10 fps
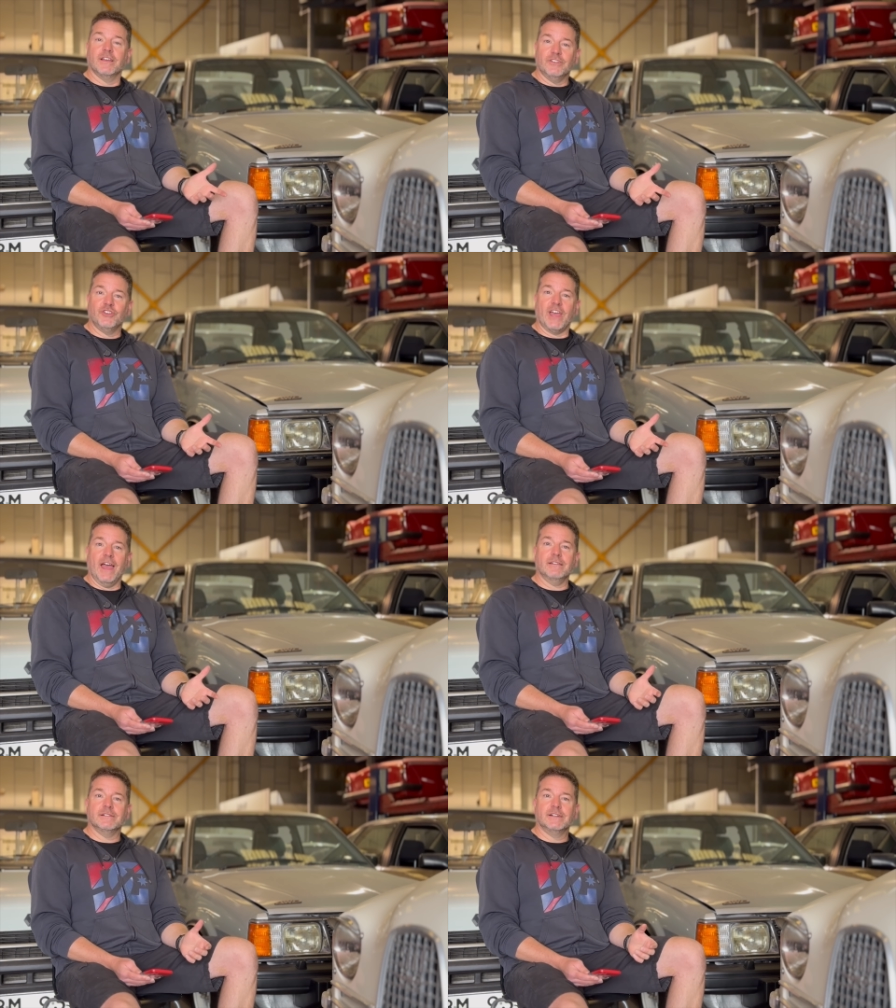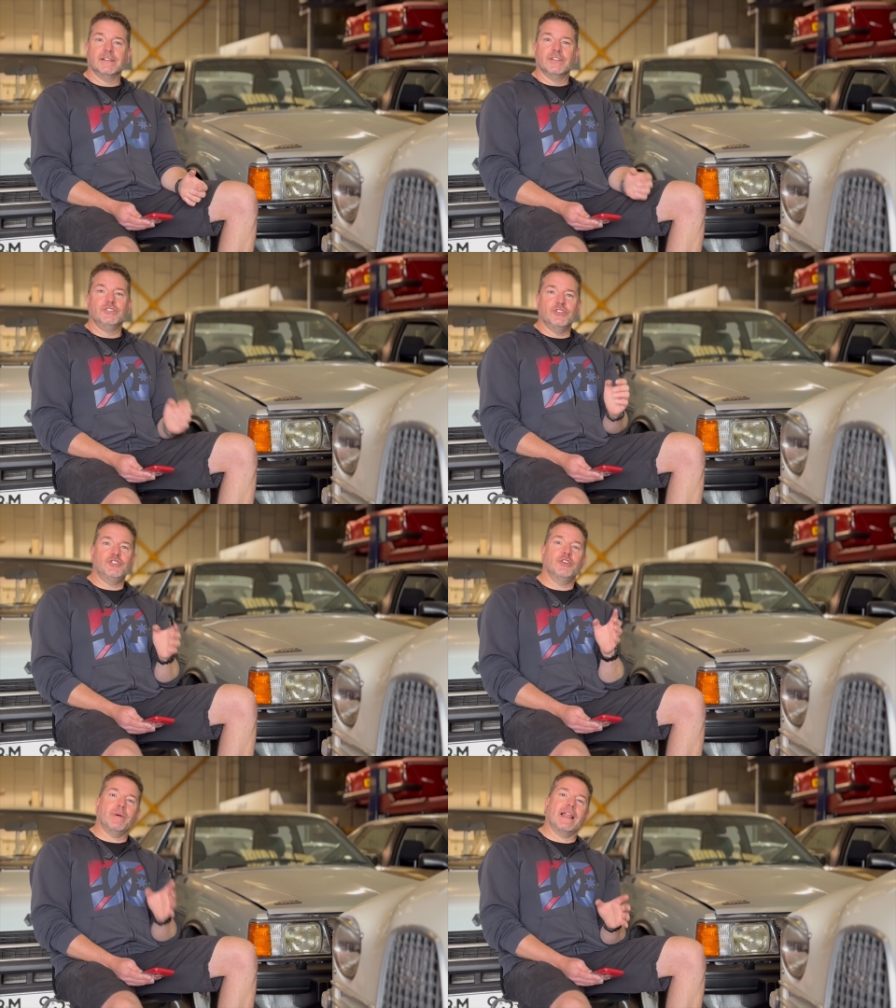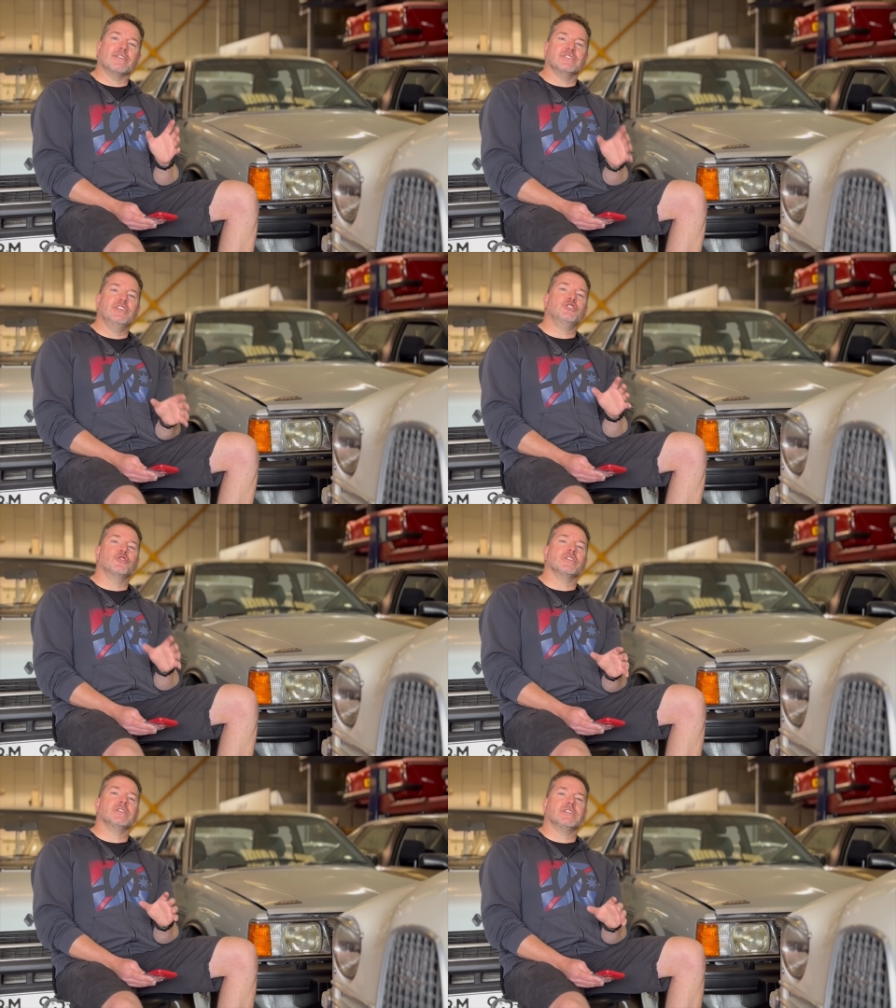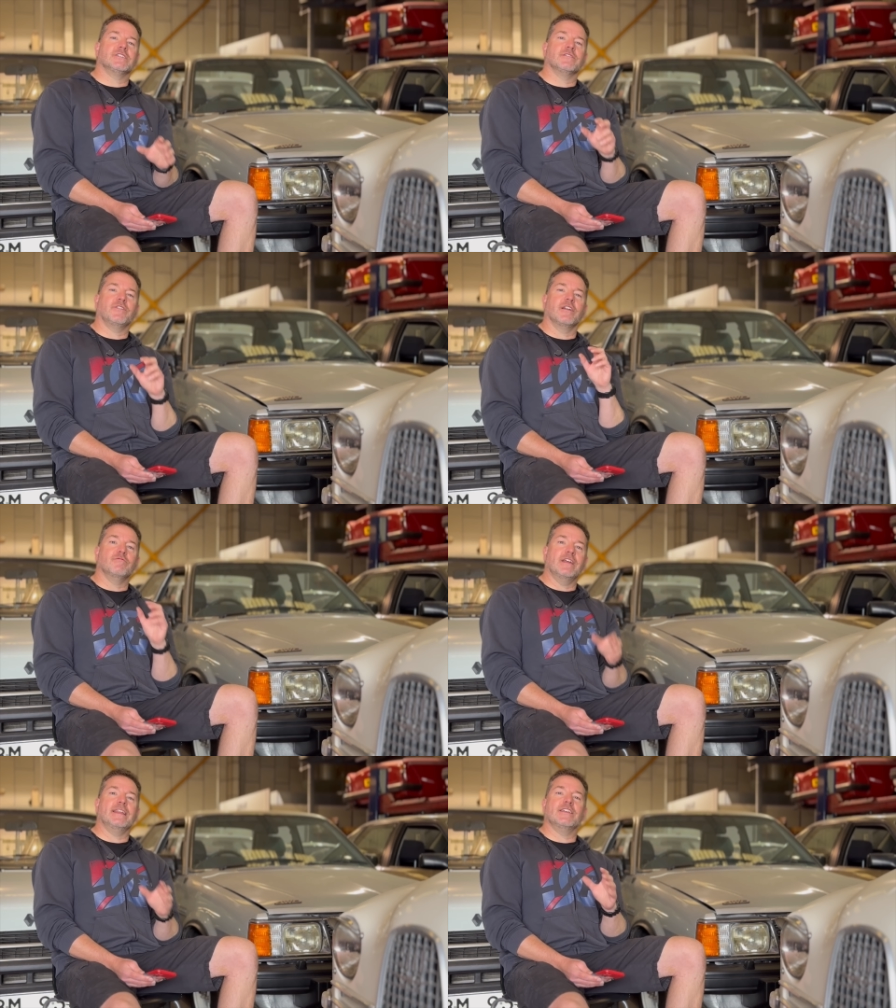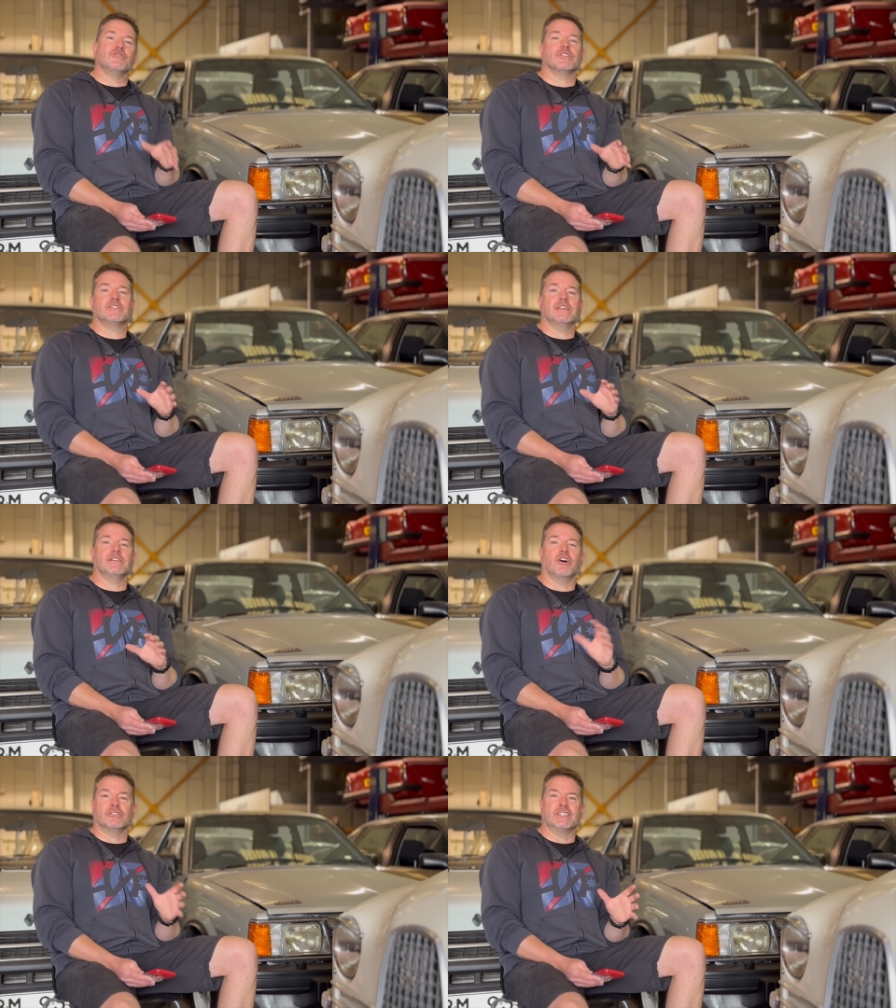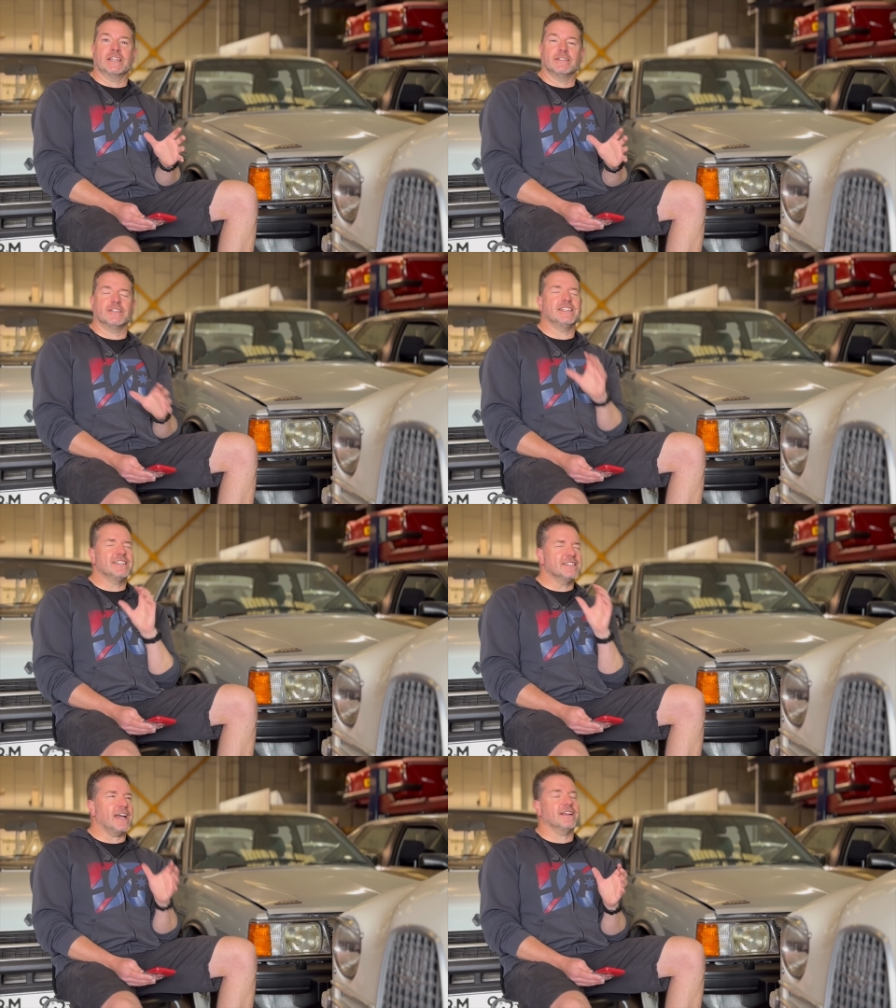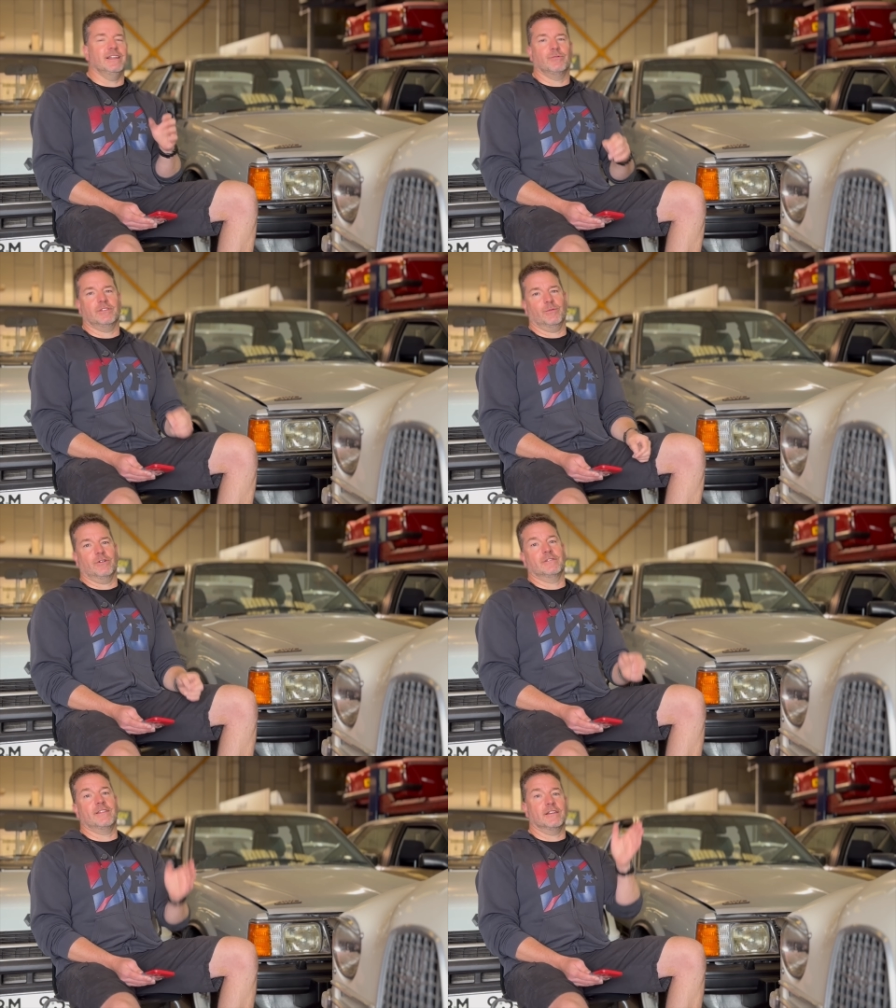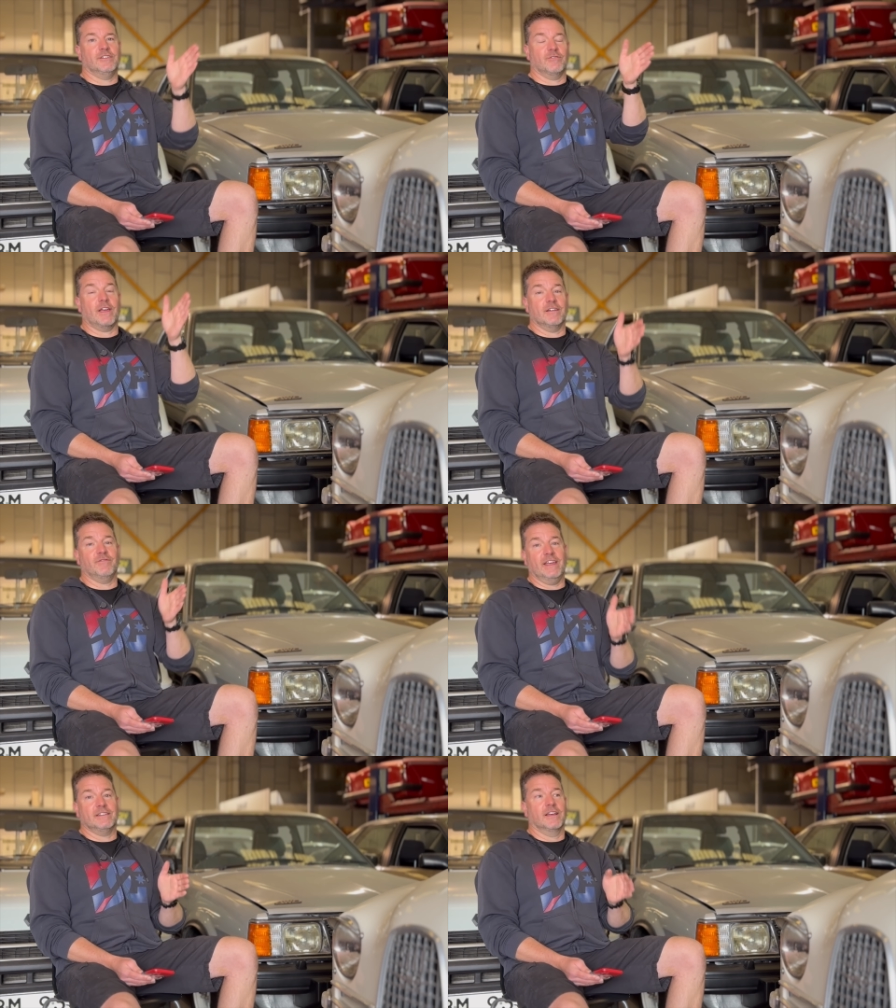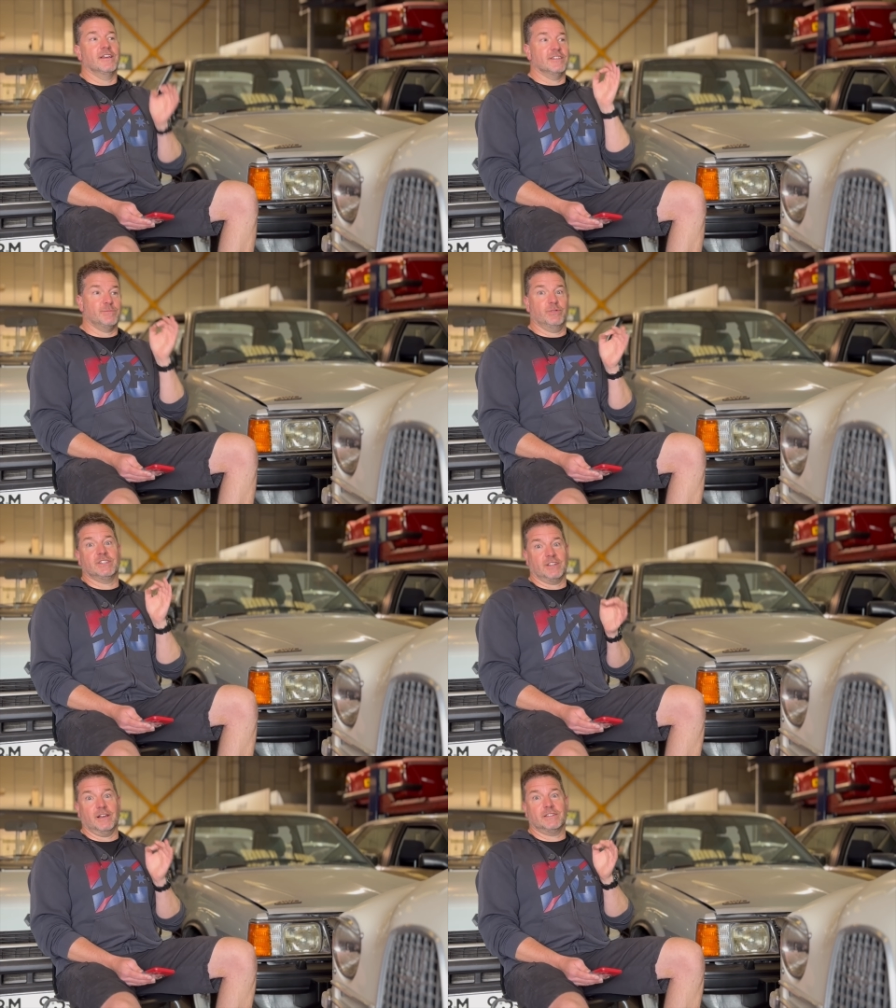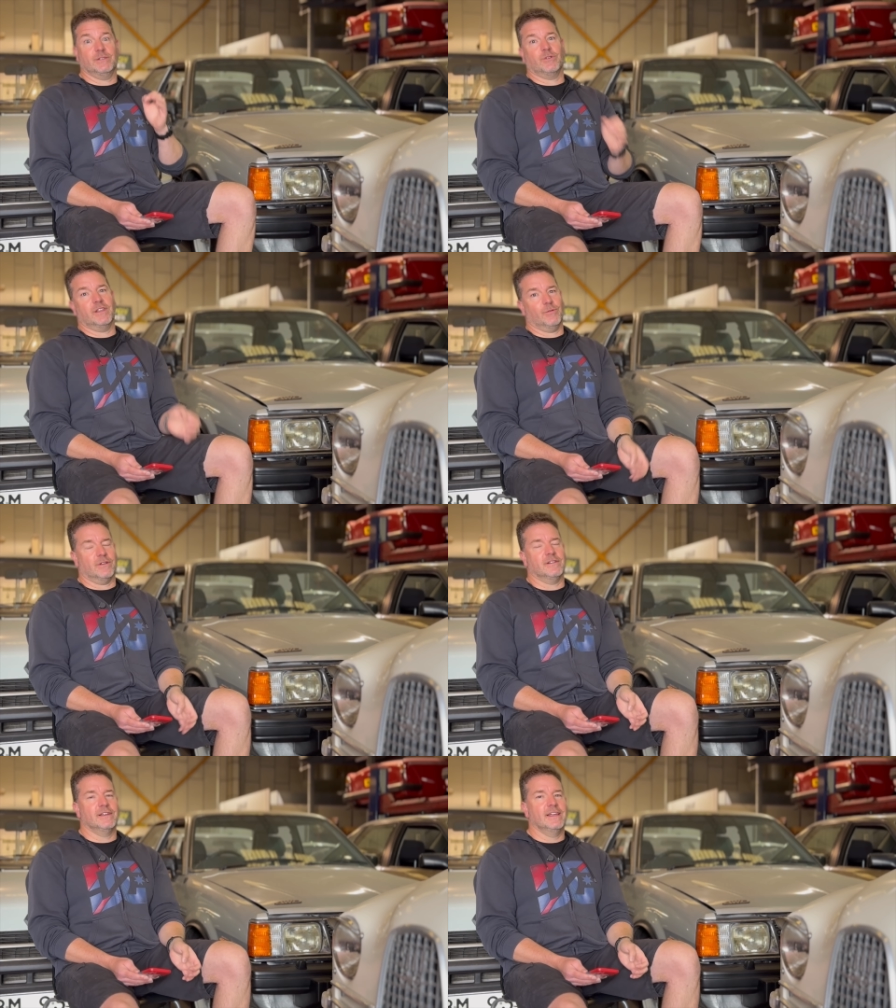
you can. YouTube allows niche audiences to find really interesting content that's exactly what they want and then curate a feed that's precisely what they want.